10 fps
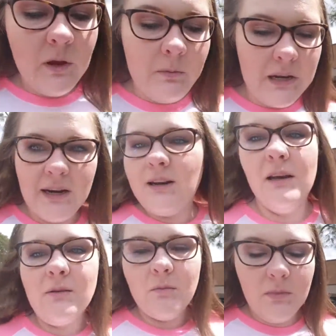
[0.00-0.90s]
admitted
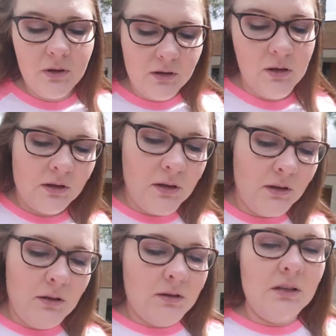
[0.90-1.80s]
him
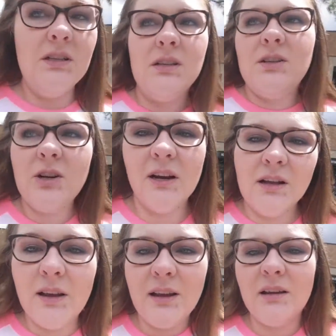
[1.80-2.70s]
just to try
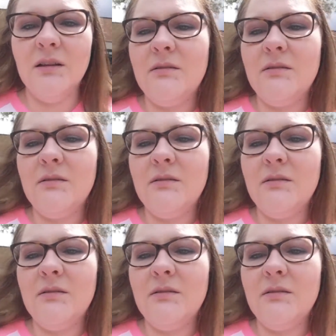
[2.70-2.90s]
to like,